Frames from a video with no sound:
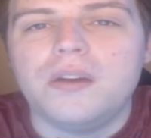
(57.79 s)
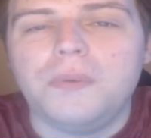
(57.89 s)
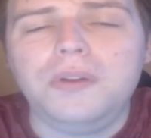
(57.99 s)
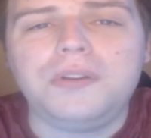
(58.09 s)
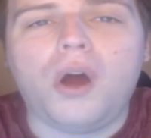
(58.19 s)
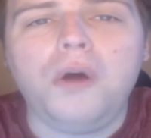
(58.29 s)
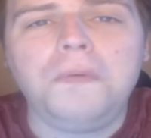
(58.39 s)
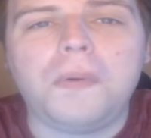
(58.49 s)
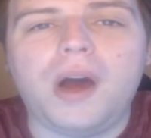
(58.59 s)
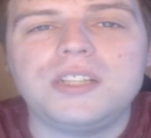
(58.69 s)
well, the
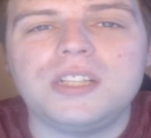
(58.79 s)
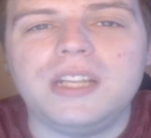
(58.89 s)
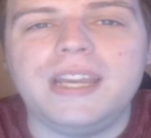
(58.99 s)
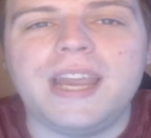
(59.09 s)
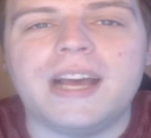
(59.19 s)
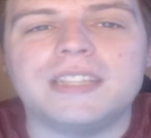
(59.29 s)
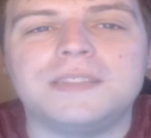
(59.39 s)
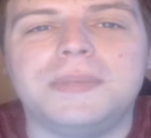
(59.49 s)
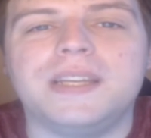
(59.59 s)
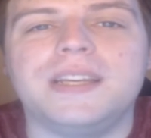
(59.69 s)
Overwatch League has
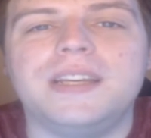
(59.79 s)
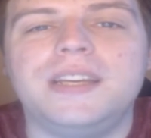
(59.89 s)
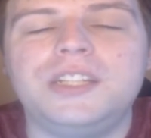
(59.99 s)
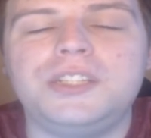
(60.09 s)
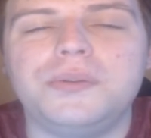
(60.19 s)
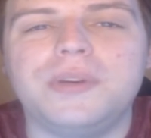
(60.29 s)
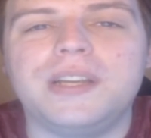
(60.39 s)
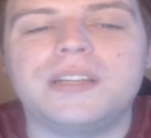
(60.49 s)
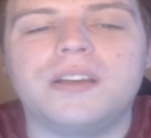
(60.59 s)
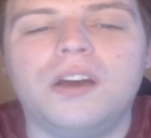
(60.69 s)
been
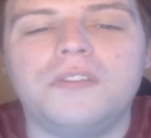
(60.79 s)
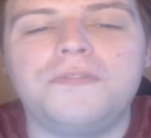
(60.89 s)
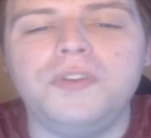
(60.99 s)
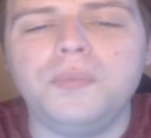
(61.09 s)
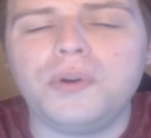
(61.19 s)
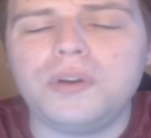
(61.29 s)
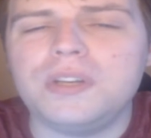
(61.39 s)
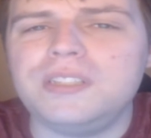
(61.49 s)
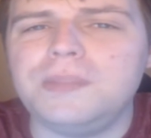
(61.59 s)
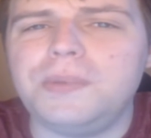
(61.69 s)
issuing a few more
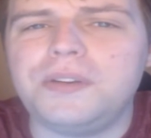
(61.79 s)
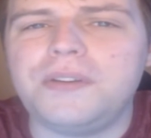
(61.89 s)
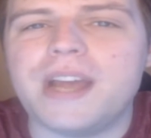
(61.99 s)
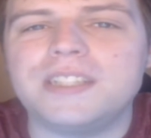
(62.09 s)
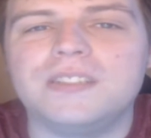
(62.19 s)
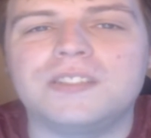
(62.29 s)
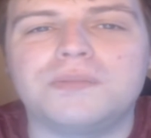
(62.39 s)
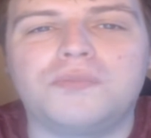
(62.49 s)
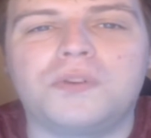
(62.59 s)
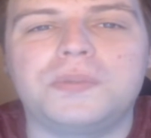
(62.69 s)
disciplinary actions,
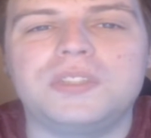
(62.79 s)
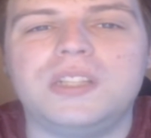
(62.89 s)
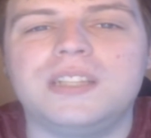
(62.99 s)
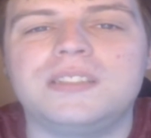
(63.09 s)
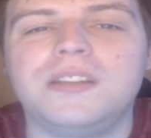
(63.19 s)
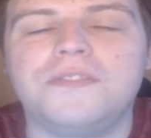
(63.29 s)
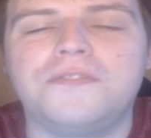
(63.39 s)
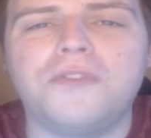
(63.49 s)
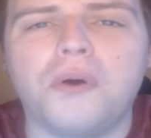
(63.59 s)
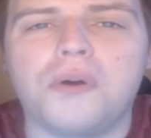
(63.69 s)
more precisely
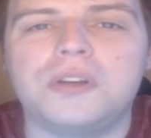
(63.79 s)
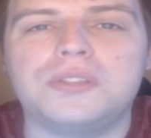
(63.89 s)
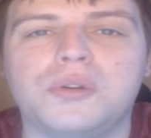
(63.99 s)
4,